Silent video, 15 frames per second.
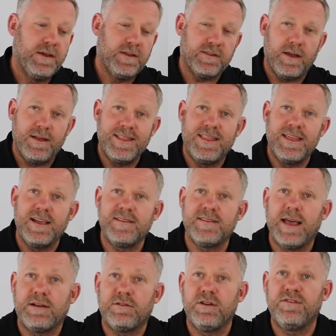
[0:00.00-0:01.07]
So there's
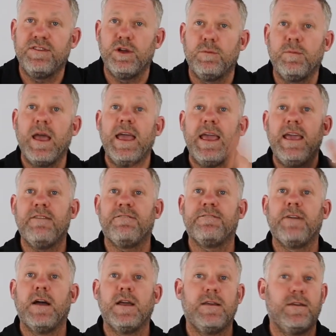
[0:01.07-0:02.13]
that review.
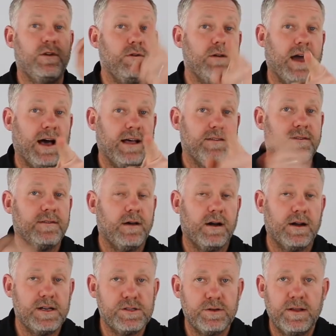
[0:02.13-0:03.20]
If you guys
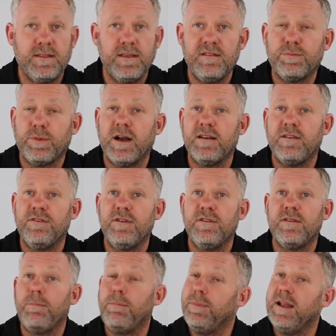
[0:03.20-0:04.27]
are enjoying these product
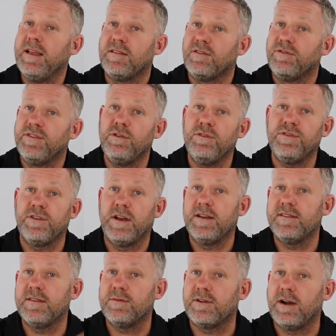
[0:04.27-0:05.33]
reviews, please feel free to
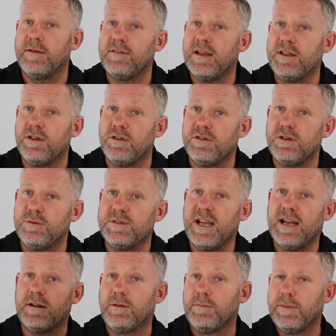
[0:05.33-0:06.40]
subscribe to our YouTube
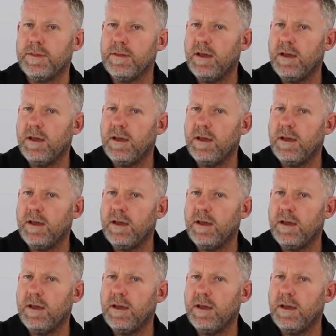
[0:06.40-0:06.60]
channel.